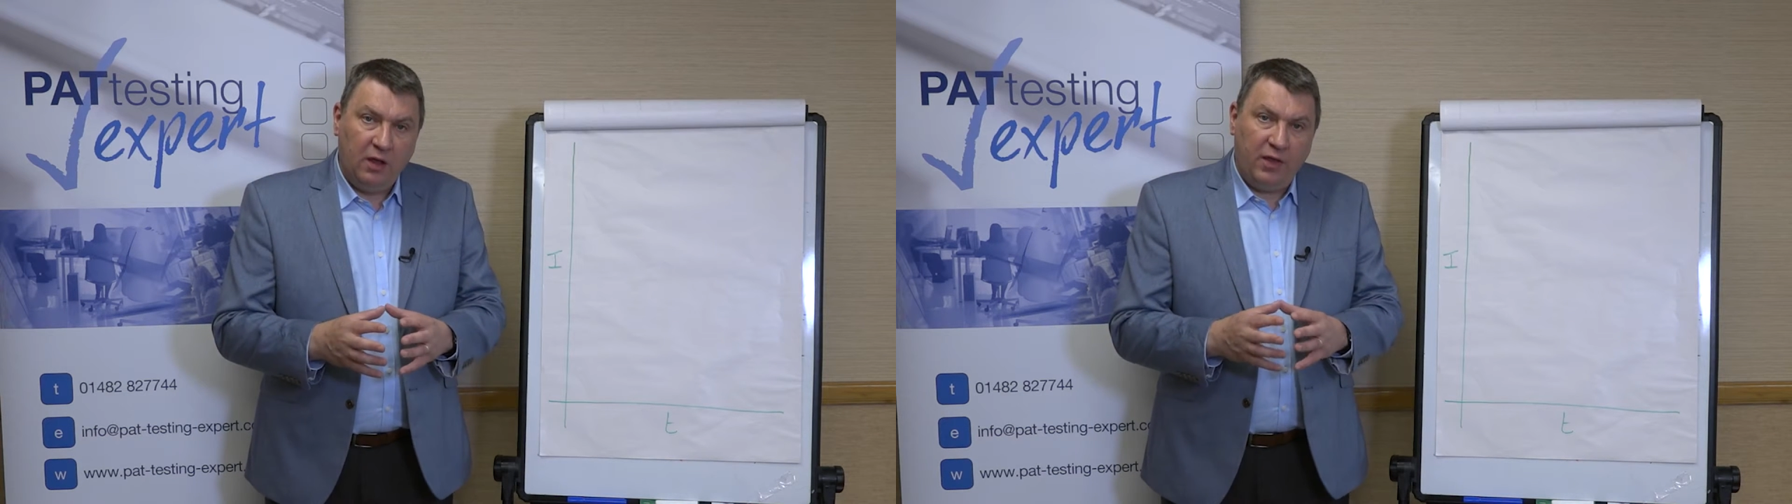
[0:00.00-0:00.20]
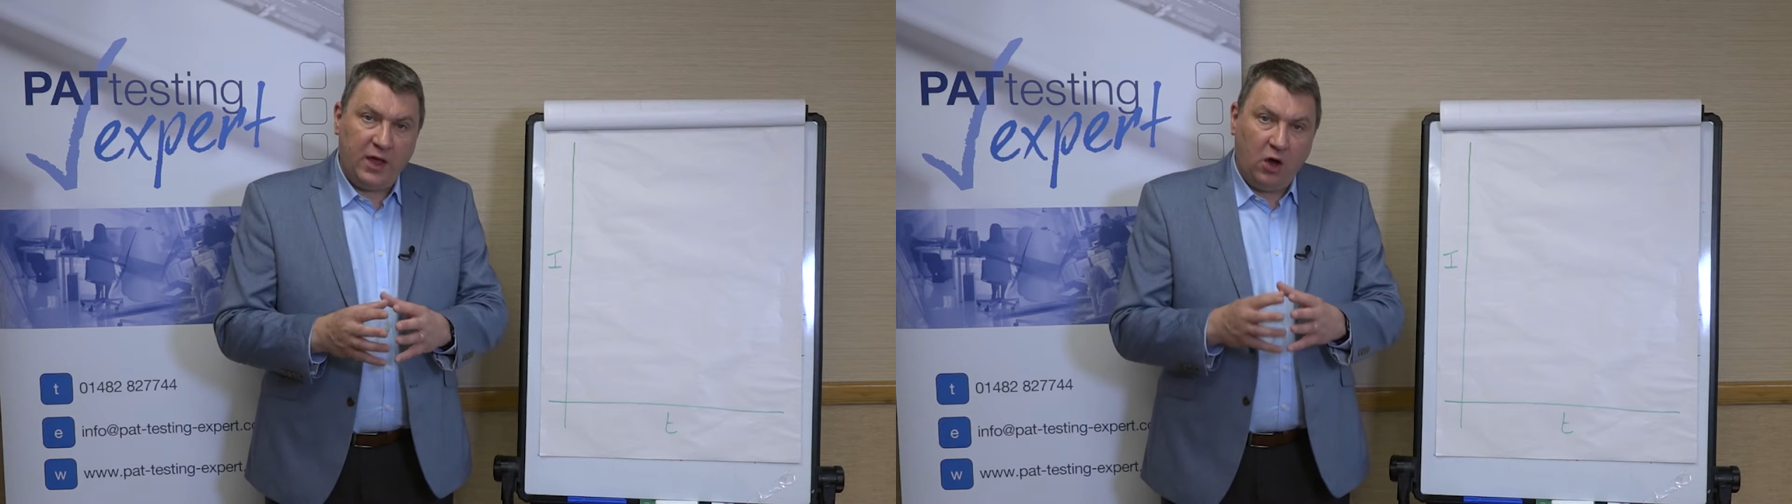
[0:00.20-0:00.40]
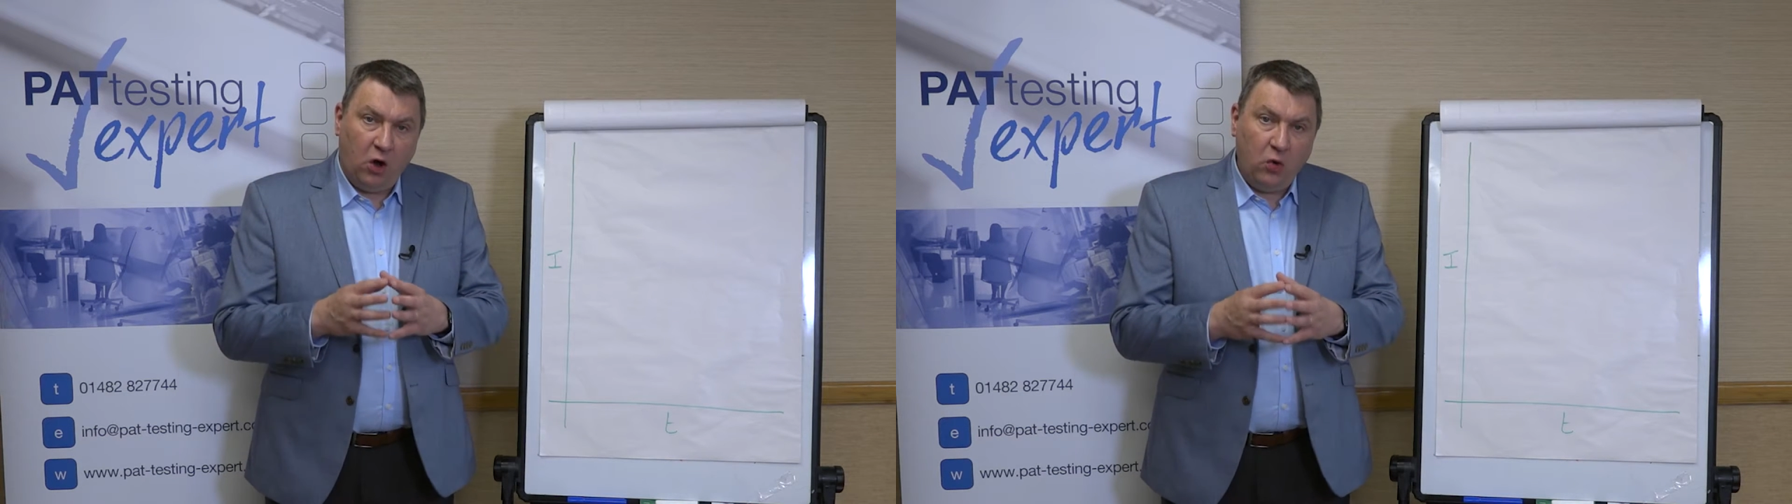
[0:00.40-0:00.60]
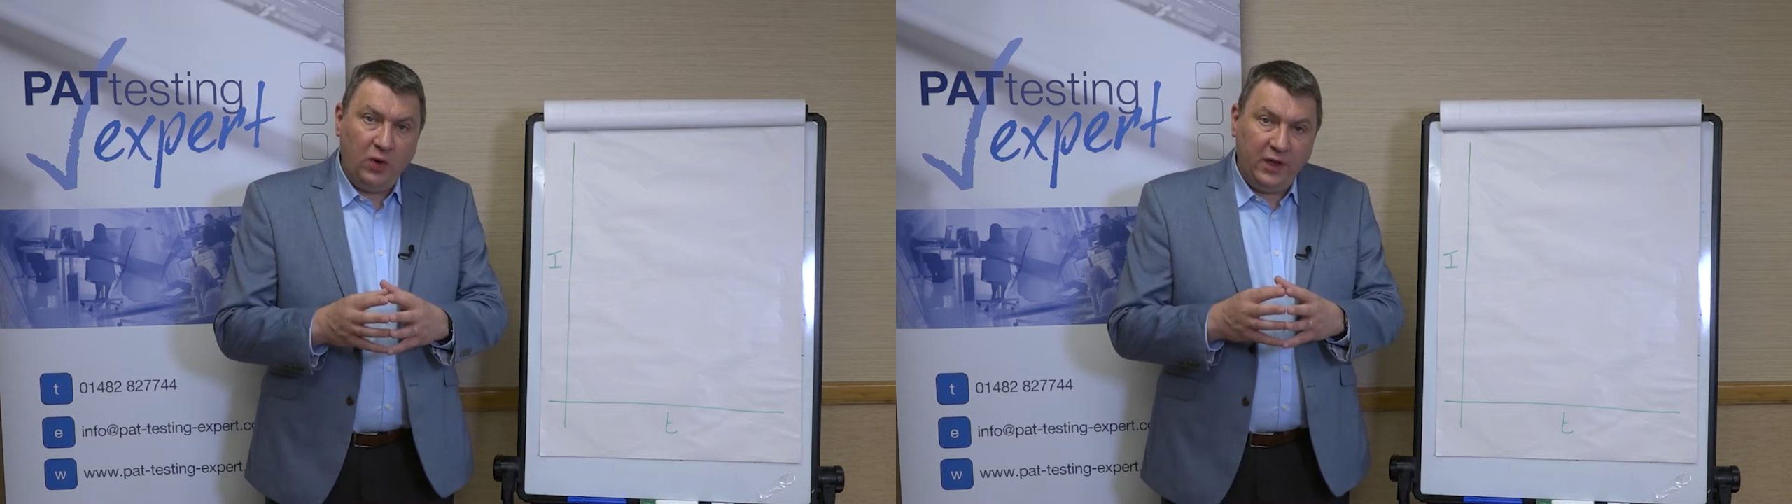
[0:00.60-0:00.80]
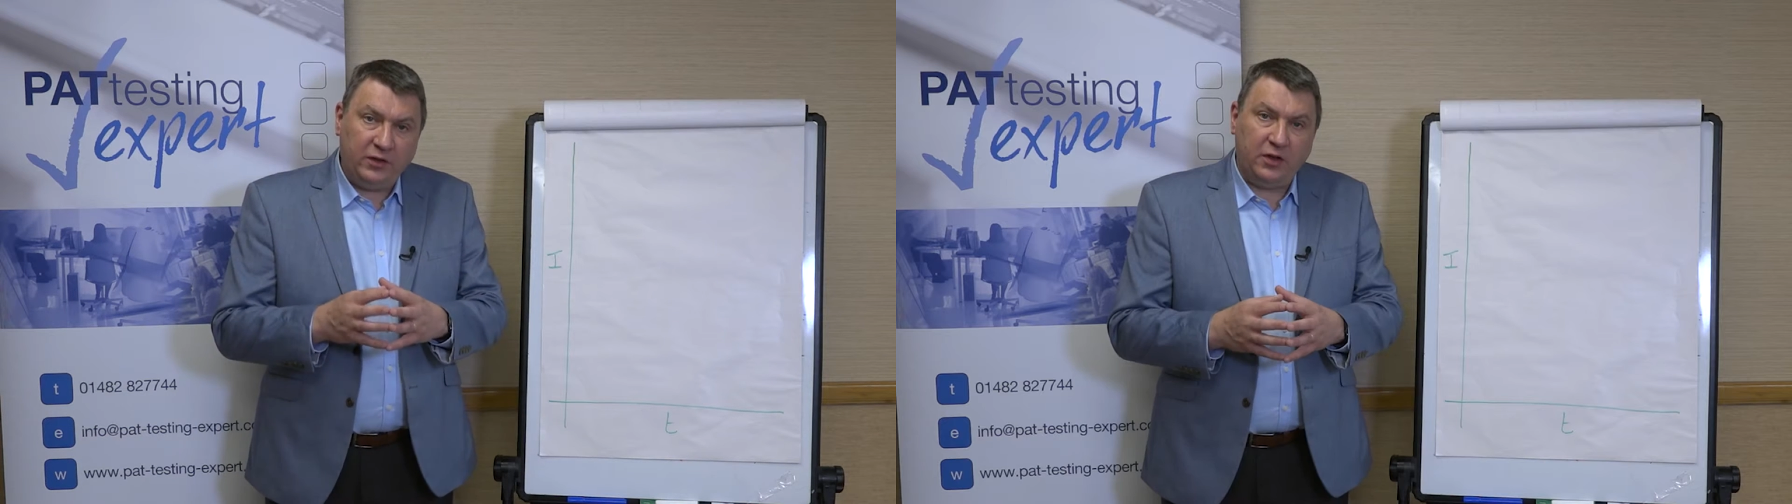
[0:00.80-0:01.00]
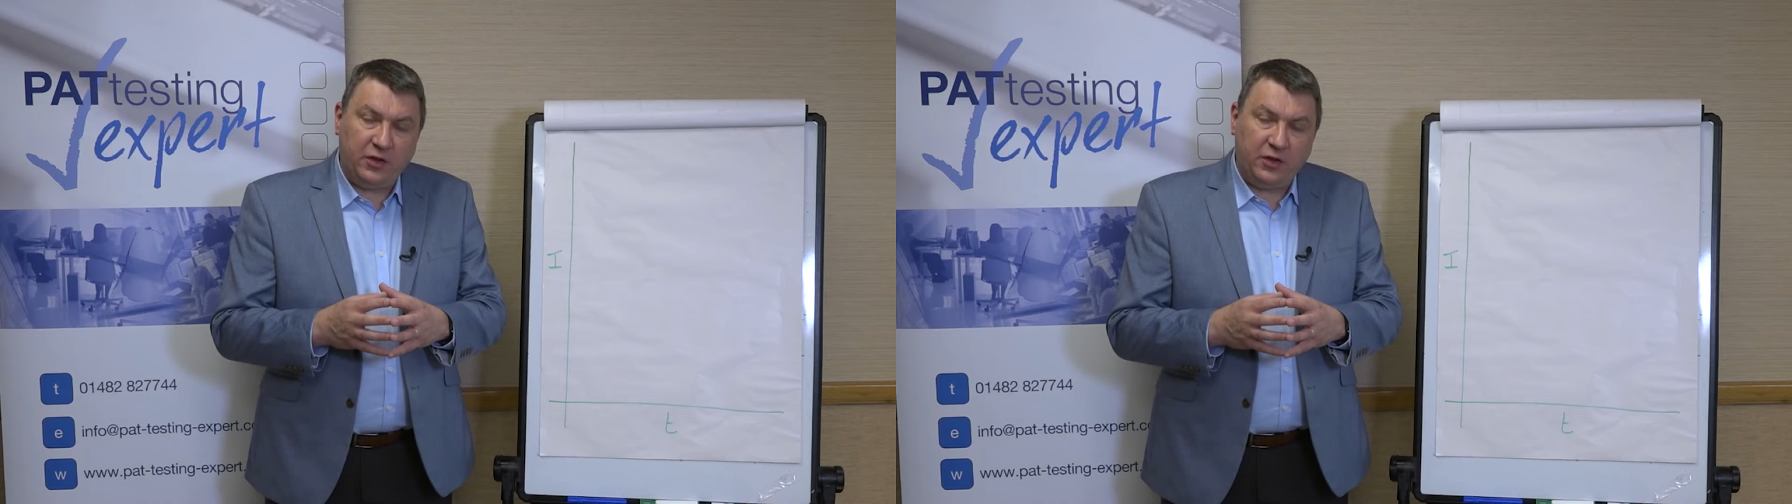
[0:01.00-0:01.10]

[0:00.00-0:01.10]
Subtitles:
They only did